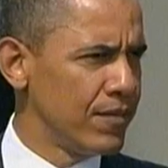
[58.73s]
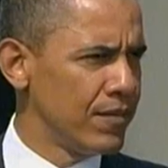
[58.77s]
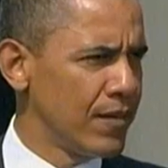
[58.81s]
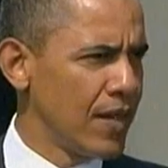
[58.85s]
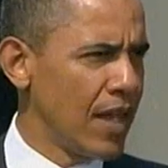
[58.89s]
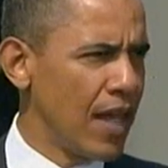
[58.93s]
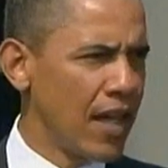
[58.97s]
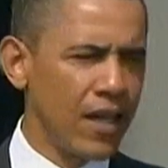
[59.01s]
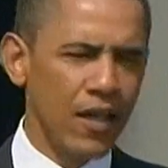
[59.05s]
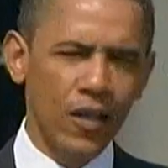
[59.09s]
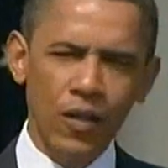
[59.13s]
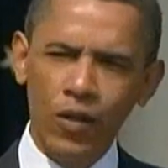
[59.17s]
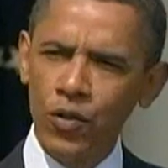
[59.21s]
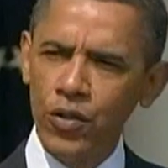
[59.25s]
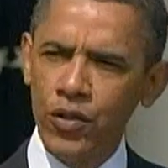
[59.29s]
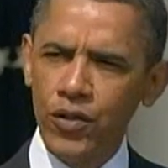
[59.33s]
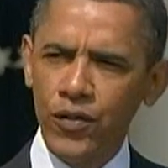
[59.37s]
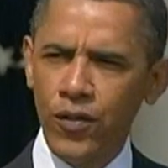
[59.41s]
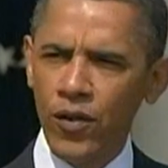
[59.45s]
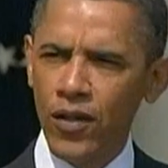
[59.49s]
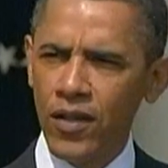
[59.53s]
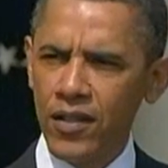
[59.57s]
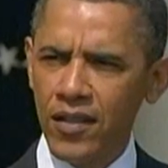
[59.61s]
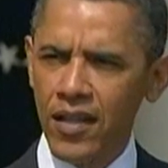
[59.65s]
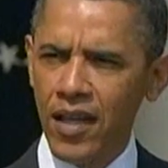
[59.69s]
And that includes,
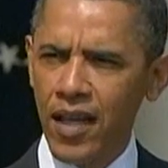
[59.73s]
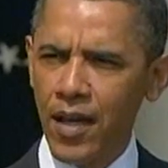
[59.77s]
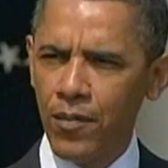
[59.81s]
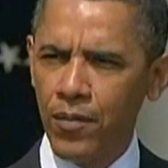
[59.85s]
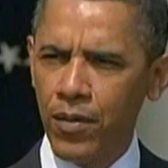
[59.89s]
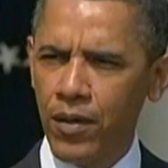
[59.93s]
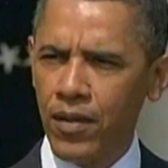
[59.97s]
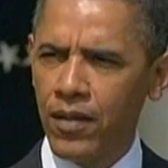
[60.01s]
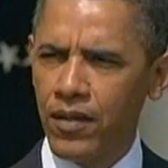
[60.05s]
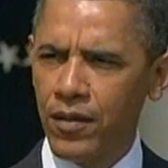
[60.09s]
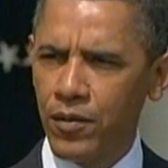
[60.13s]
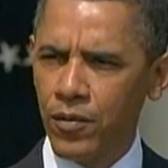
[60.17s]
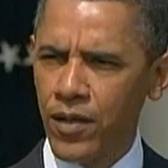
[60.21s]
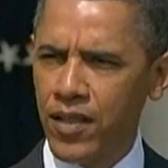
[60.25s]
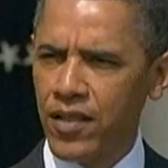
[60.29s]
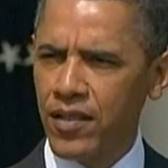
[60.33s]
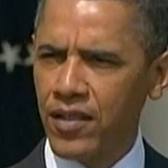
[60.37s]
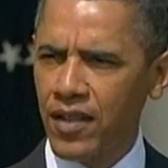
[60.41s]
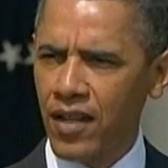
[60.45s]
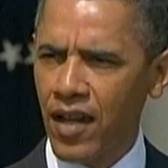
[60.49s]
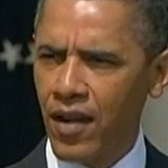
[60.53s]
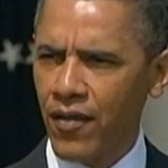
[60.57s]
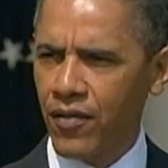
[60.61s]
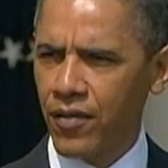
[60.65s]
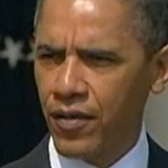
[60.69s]
for example, the
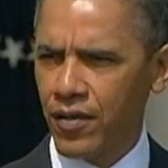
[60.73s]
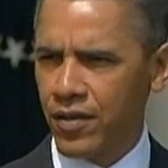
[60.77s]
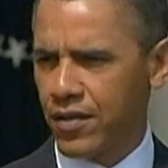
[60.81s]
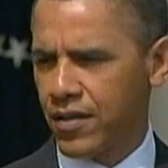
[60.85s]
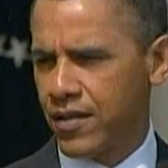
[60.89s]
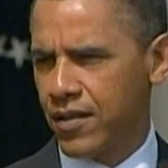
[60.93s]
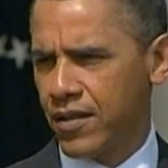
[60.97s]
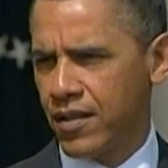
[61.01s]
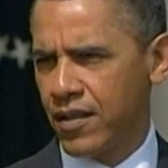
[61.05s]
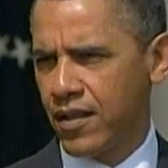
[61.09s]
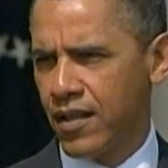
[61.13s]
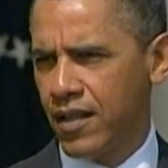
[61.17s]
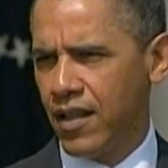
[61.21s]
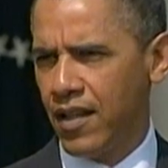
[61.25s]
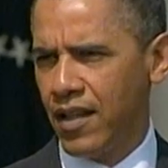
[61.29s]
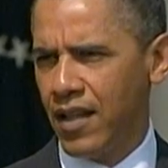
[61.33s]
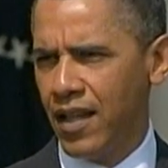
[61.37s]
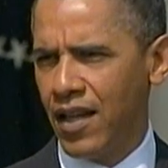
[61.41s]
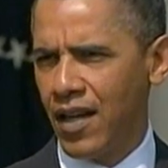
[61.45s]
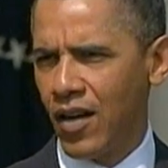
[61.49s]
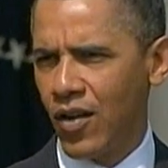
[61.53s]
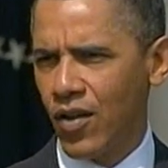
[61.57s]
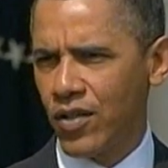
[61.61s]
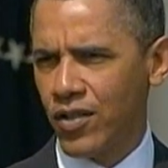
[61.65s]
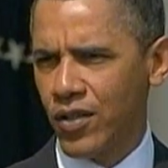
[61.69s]
recent efforts
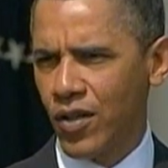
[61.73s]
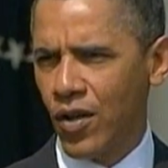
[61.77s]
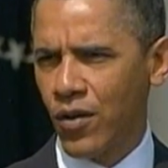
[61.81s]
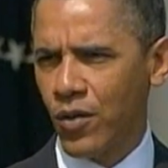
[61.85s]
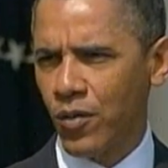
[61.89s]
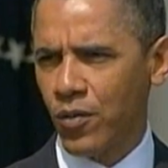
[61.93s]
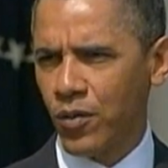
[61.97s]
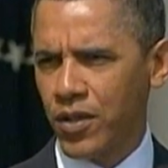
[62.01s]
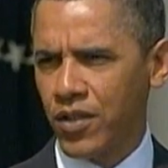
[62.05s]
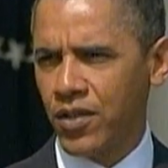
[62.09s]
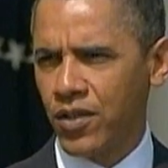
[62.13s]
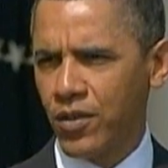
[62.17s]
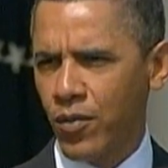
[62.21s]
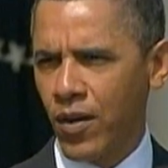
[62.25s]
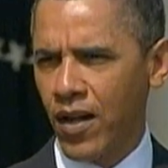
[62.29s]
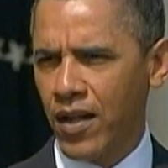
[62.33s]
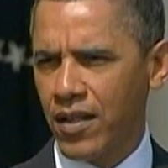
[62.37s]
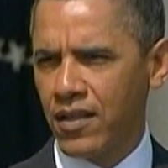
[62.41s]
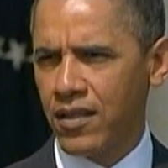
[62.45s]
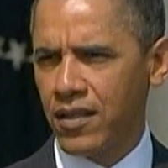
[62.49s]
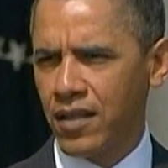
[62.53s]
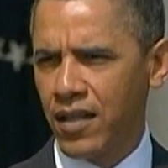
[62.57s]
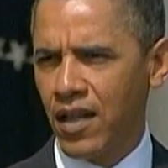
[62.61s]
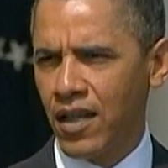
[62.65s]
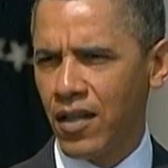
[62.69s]
in Arizona, which
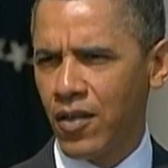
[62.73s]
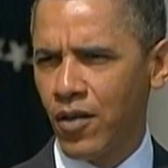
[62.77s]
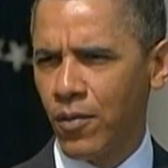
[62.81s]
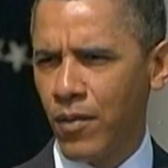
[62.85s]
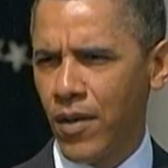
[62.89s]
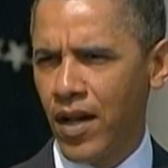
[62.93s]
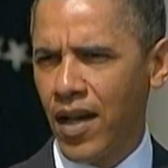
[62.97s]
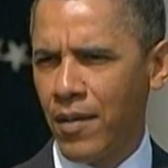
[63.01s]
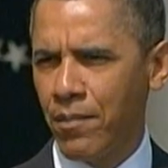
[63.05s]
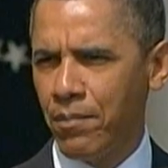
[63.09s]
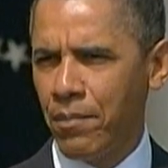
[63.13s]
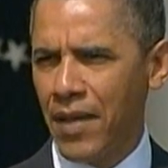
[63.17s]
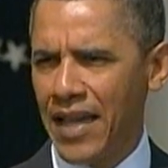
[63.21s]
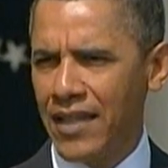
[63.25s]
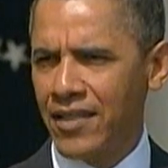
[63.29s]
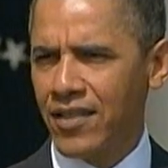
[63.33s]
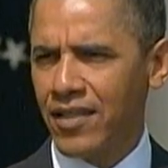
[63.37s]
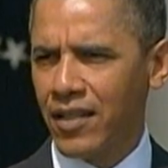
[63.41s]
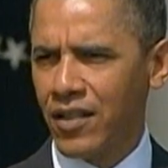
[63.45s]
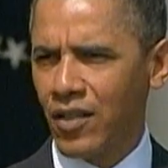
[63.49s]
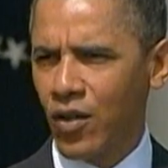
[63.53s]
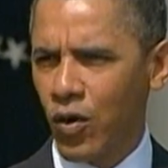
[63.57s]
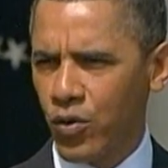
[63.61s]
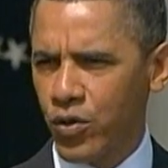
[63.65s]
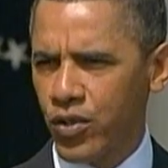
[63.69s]
threaten to undermine
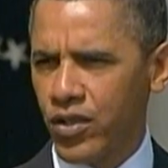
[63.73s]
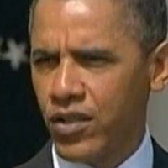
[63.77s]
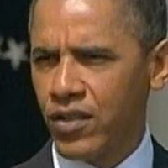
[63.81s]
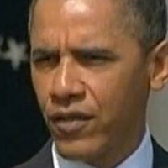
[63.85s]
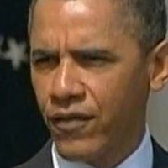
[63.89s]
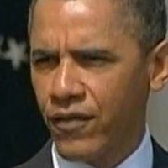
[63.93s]
basic notions